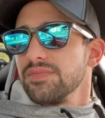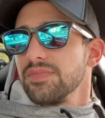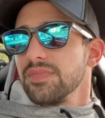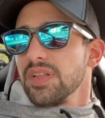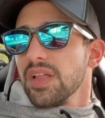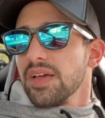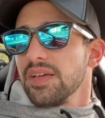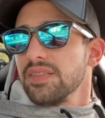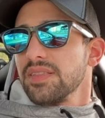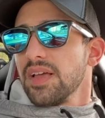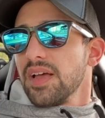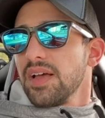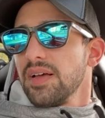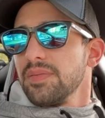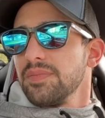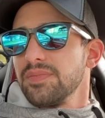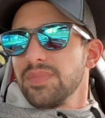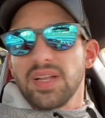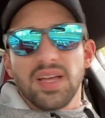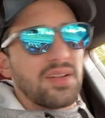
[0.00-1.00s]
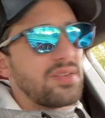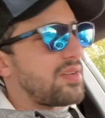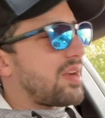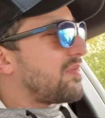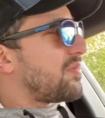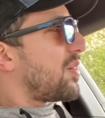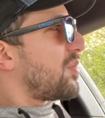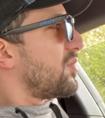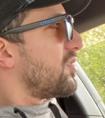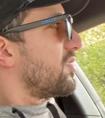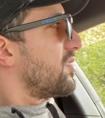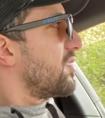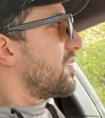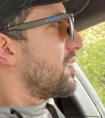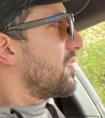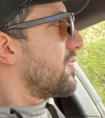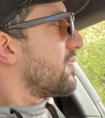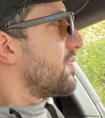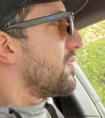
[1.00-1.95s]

like that. I remember the